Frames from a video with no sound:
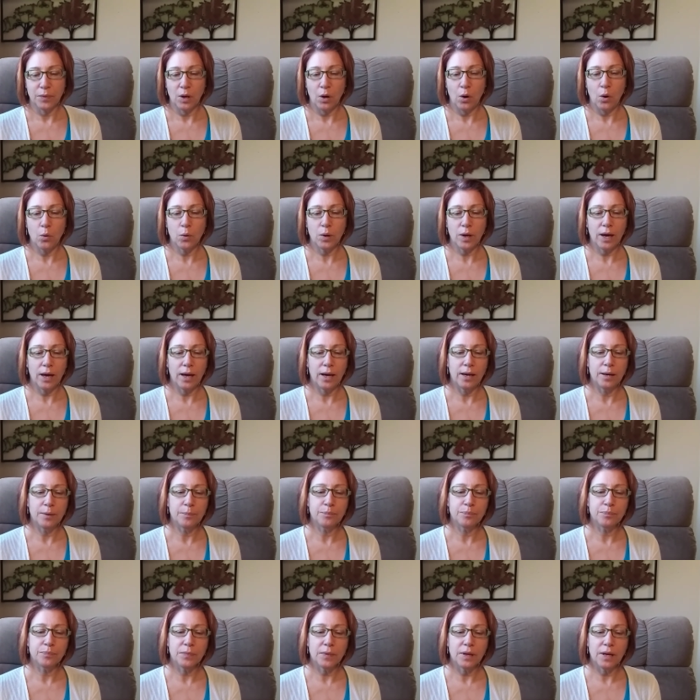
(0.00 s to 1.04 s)
Okay,
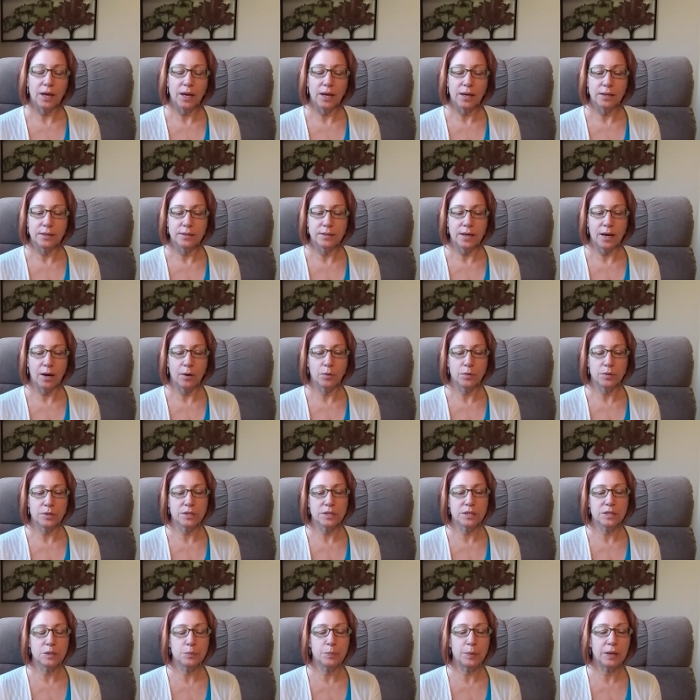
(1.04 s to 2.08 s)
now this is
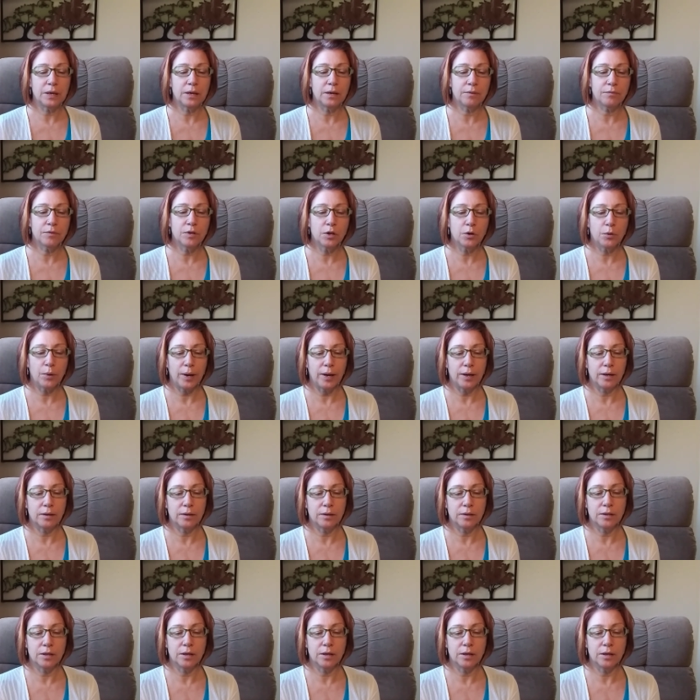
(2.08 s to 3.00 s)
speaking of the grand,